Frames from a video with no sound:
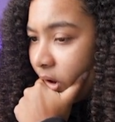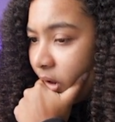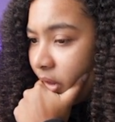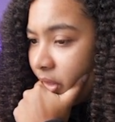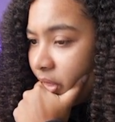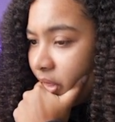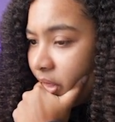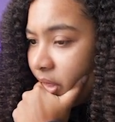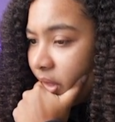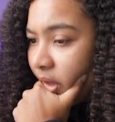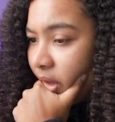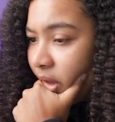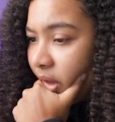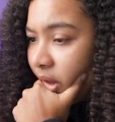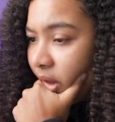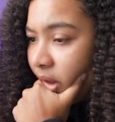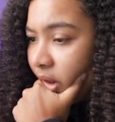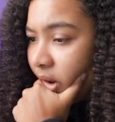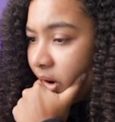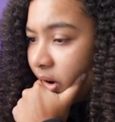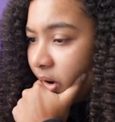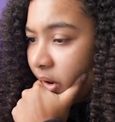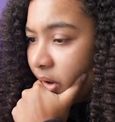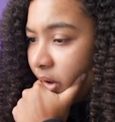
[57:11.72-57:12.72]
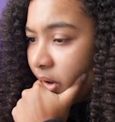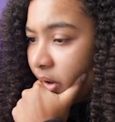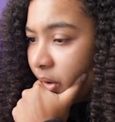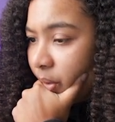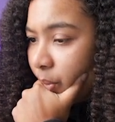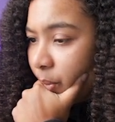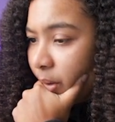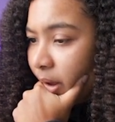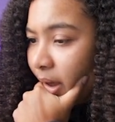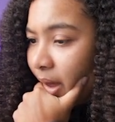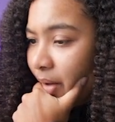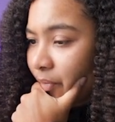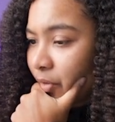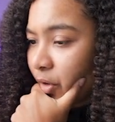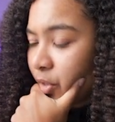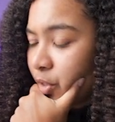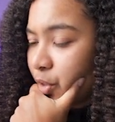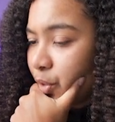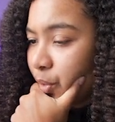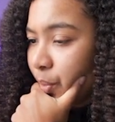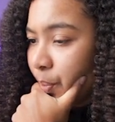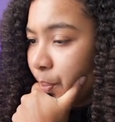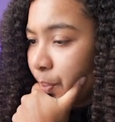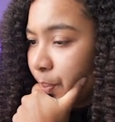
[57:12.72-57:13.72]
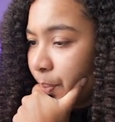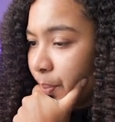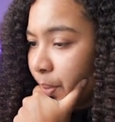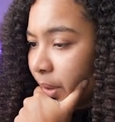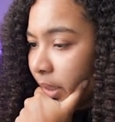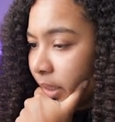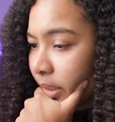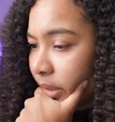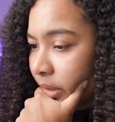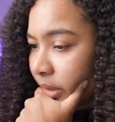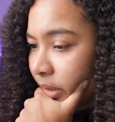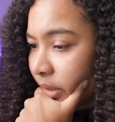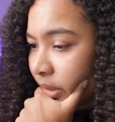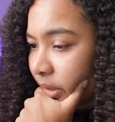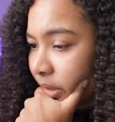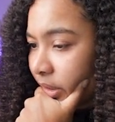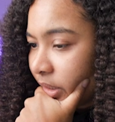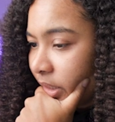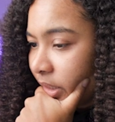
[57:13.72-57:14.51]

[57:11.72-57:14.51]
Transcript: And then we have our 2 buttons